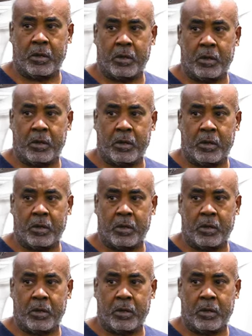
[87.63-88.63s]

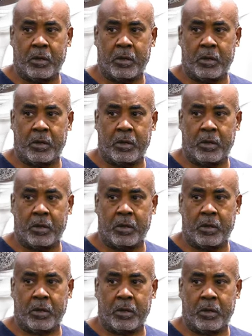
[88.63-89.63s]
[no speech]